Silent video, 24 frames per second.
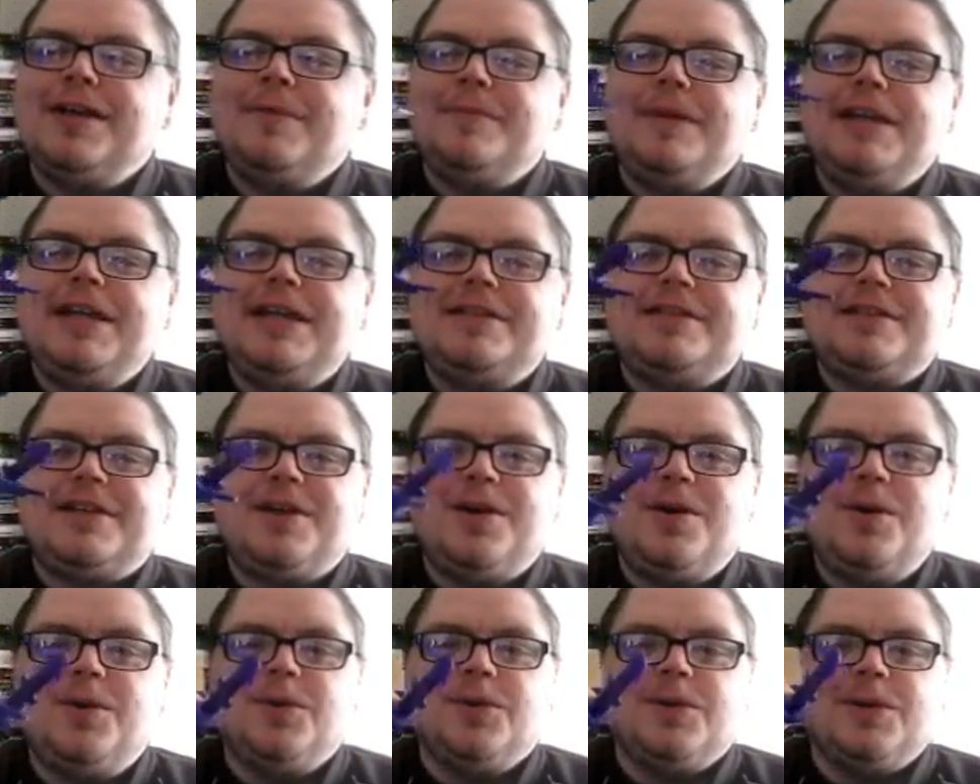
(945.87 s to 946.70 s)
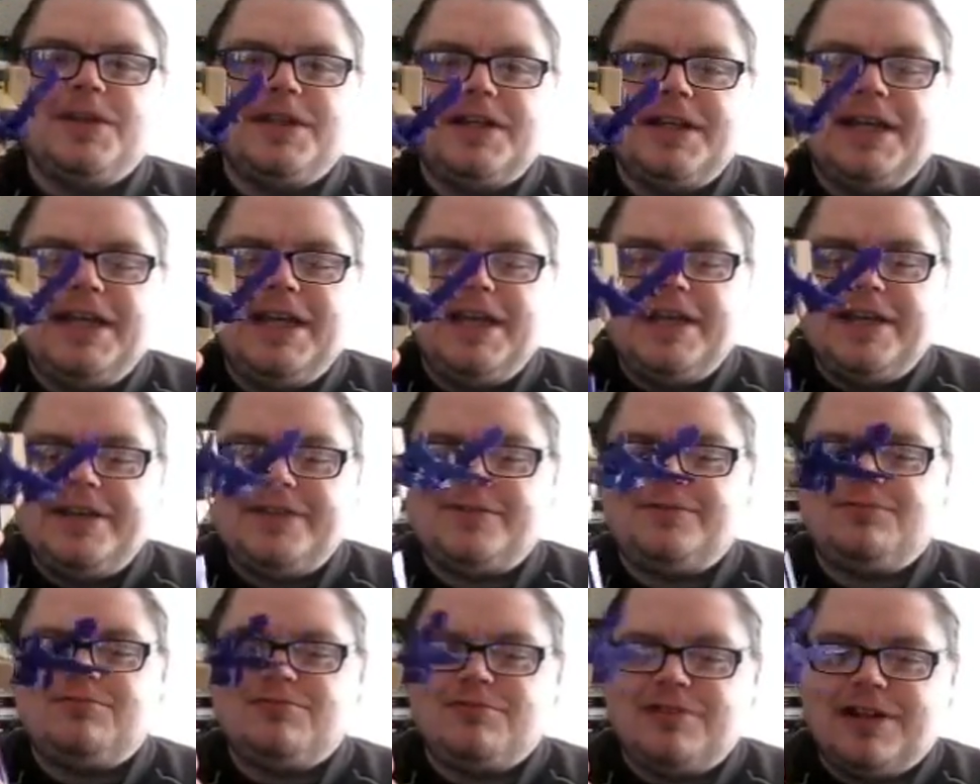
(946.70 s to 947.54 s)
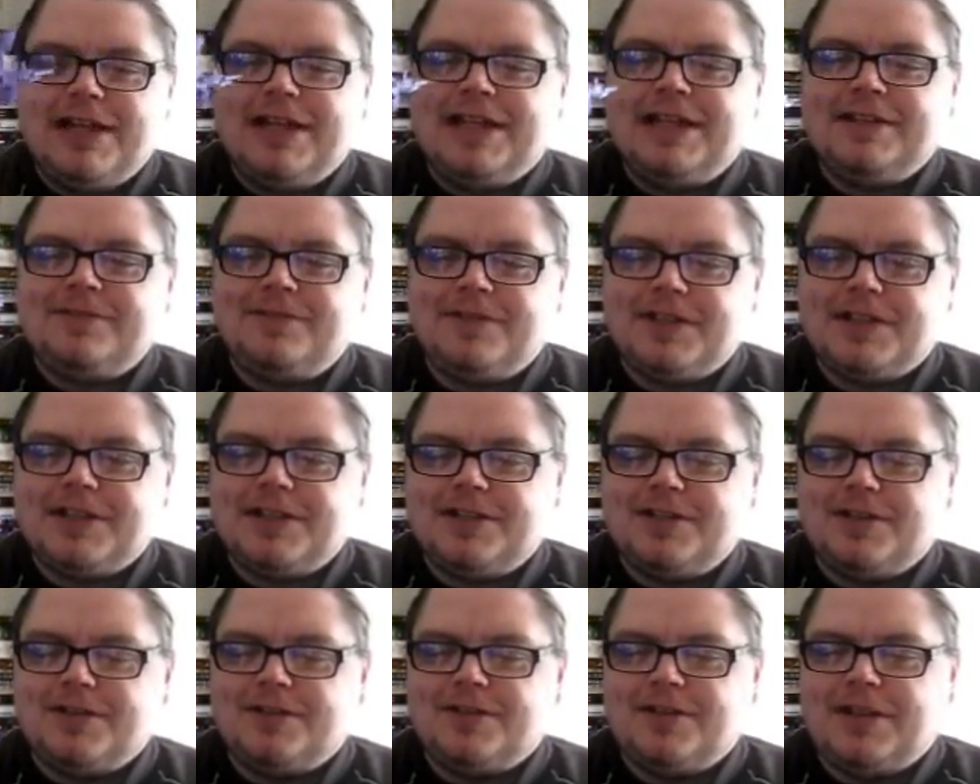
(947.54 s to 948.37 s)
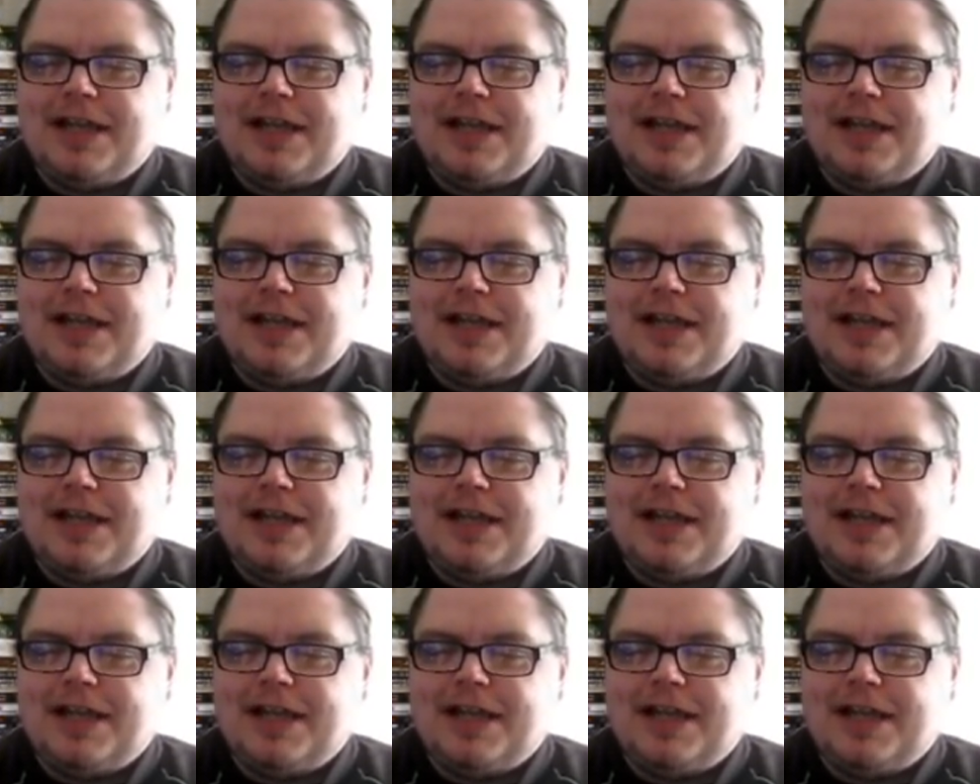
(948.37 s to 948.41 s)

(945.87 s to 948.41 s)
But he's cool. He is really fucking cool.